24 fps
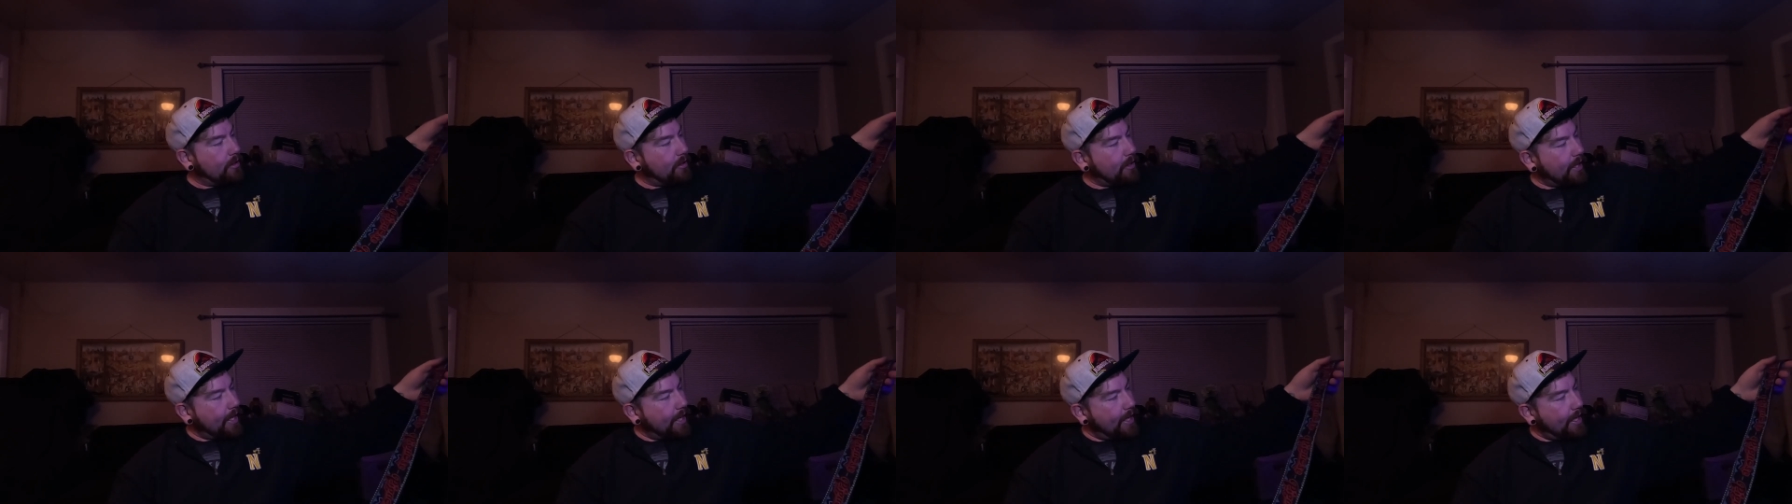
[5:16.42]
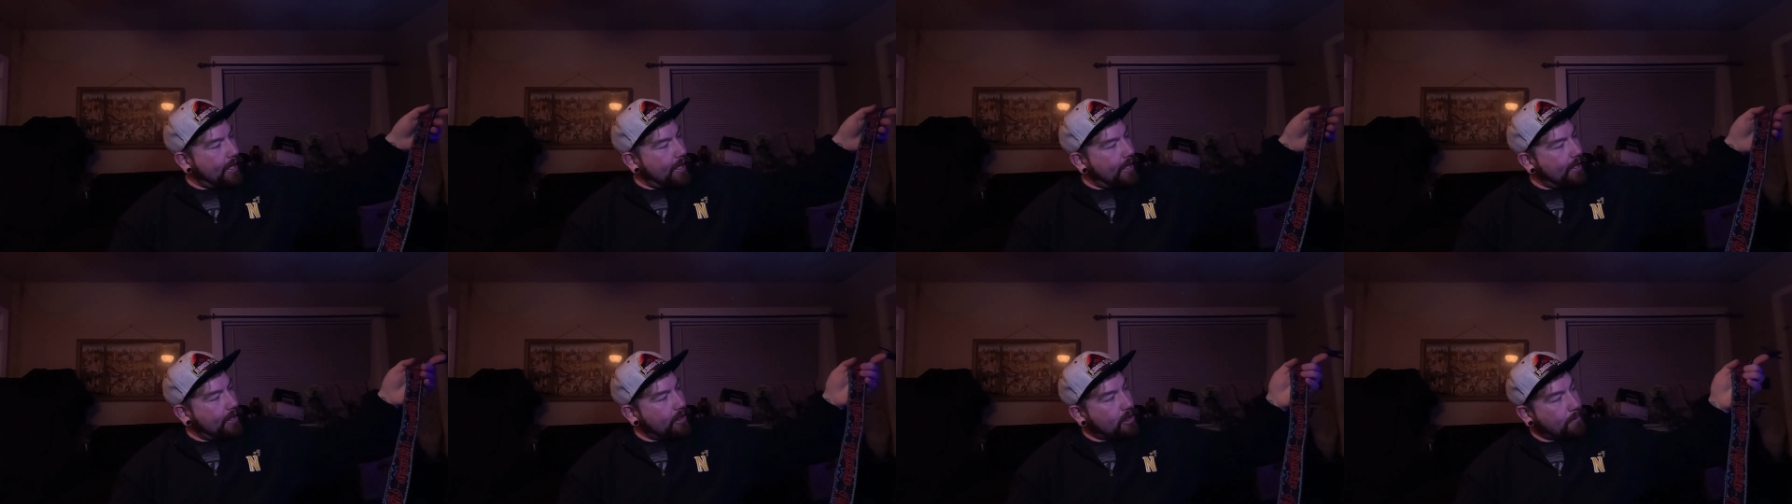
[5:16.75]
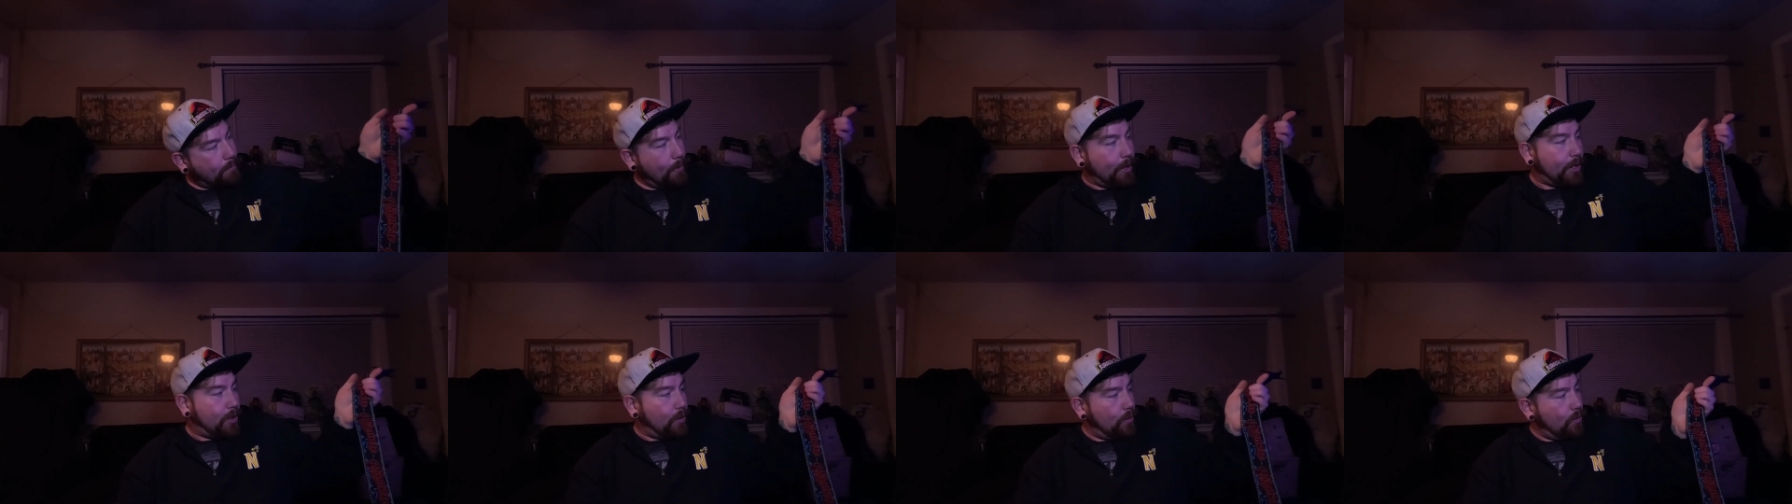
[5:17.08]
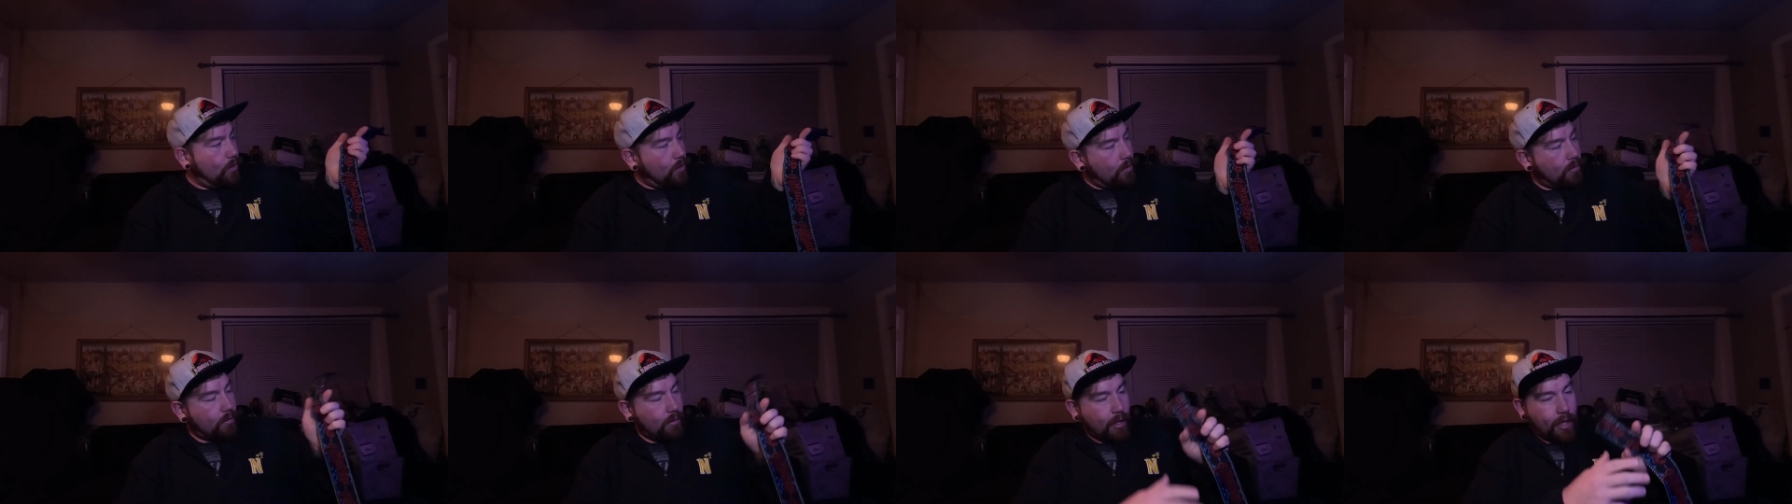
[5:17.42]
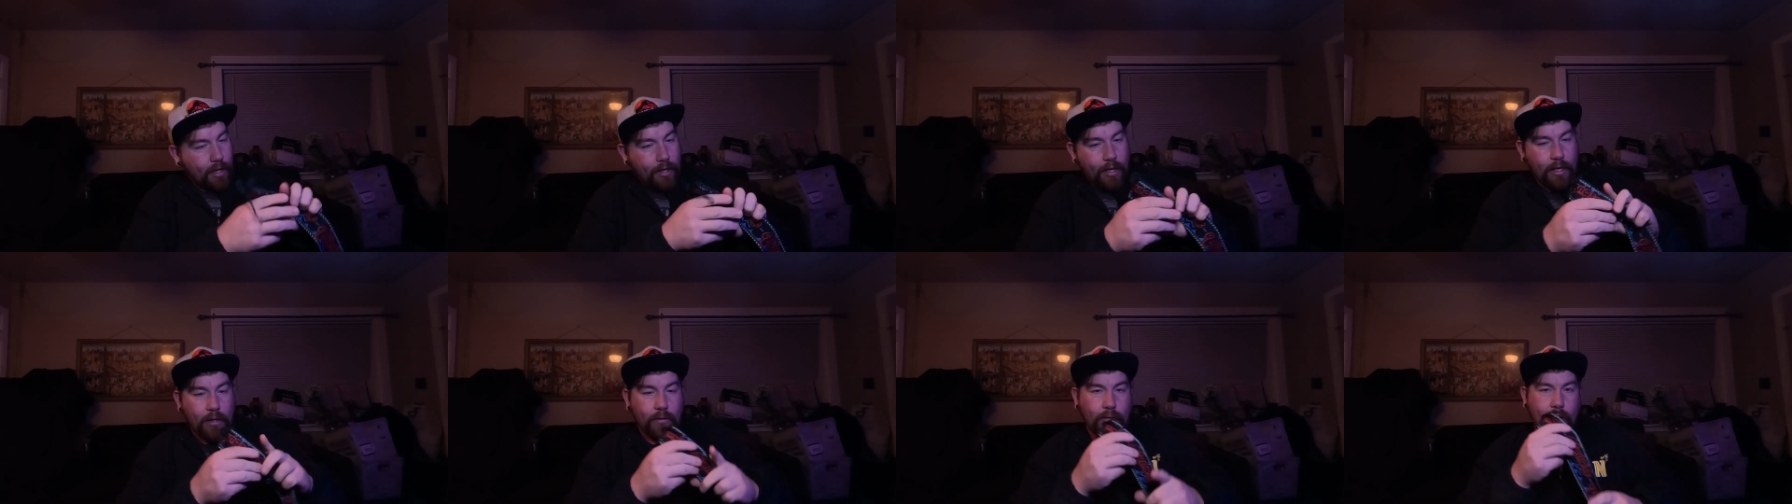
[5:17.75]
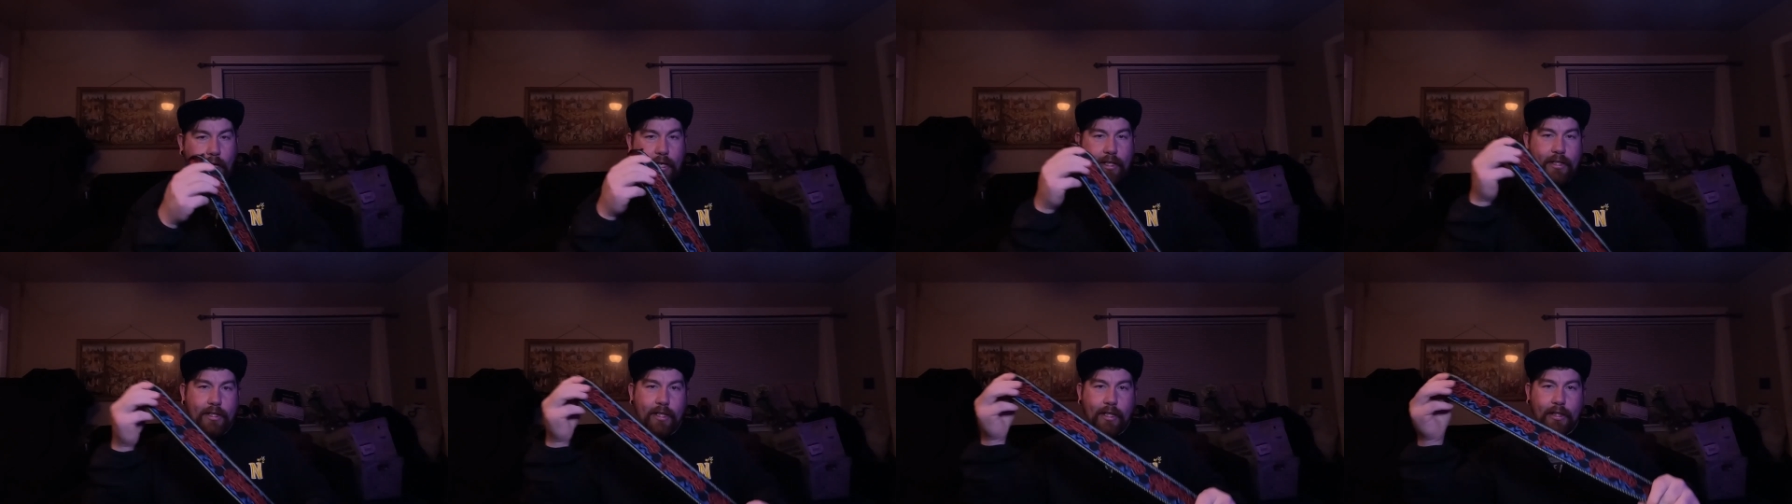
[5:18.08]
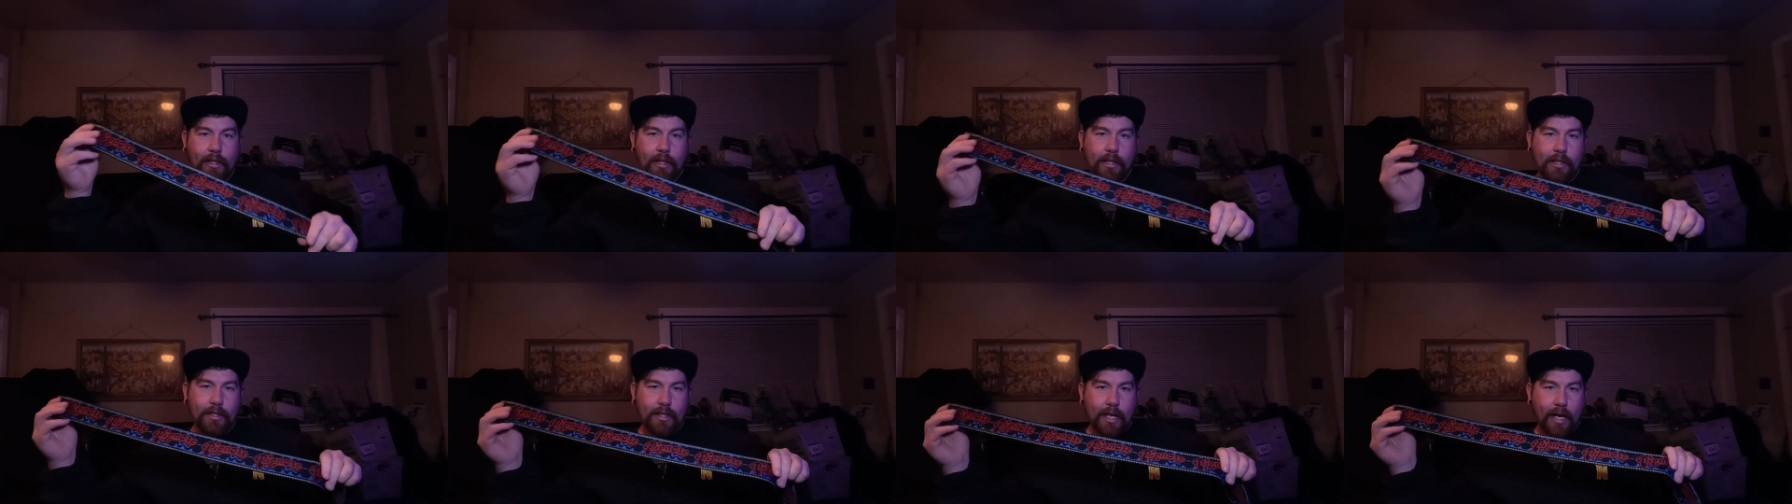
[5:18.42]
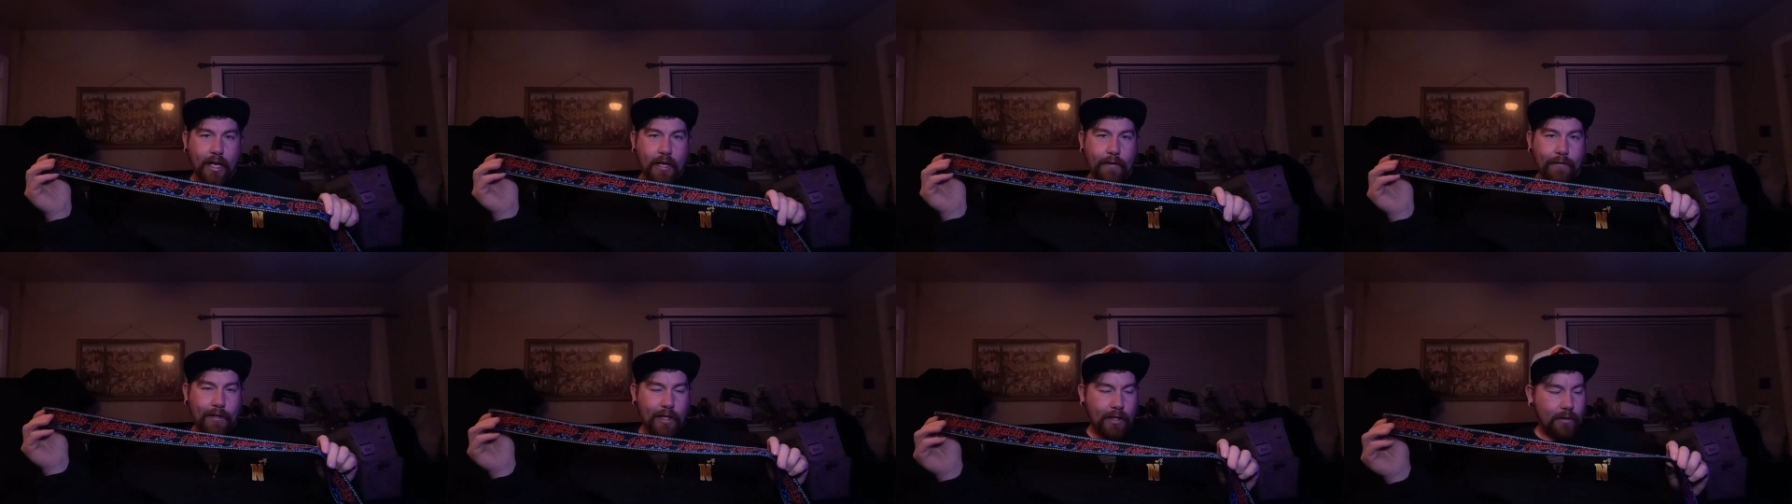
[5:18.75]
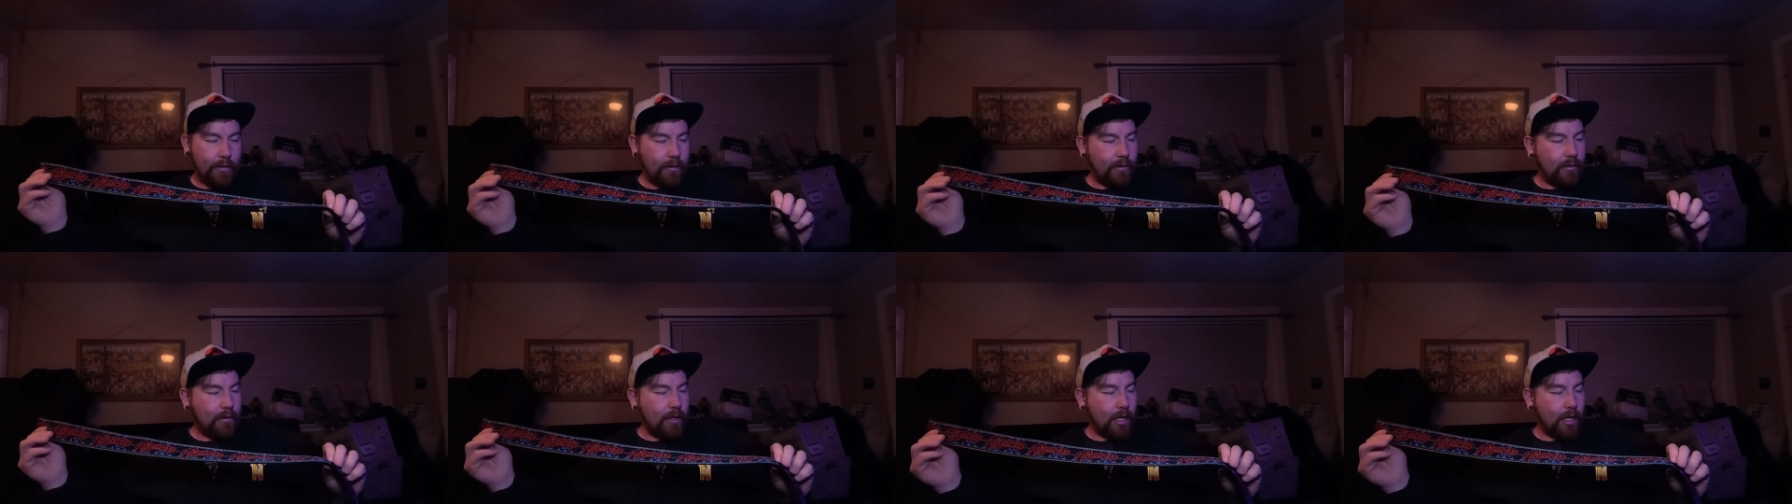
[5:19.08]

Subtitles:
and it's pretty cool. I don't know. I just like the design of it.